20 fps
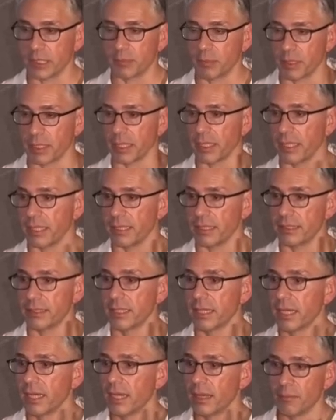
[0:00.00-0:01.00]
because
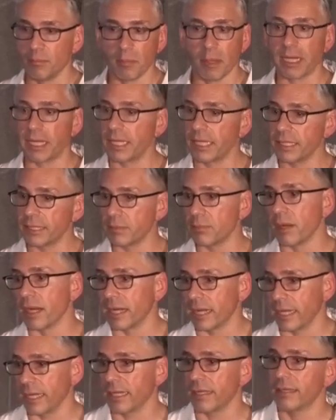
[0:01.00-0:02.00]
money is
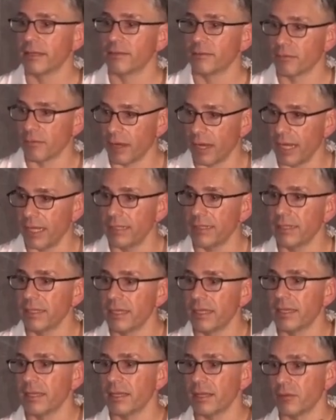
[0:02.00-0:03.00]
money, right?
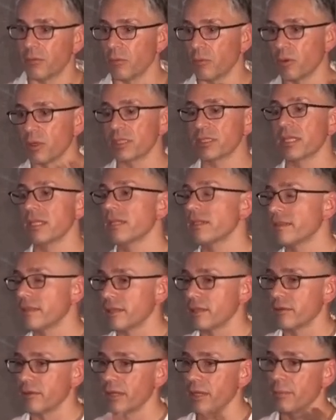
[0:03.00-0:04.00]
It works on
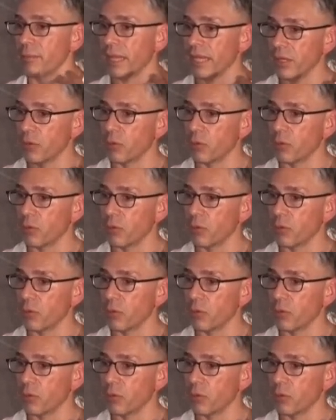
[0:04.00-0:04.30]
Ethereum and it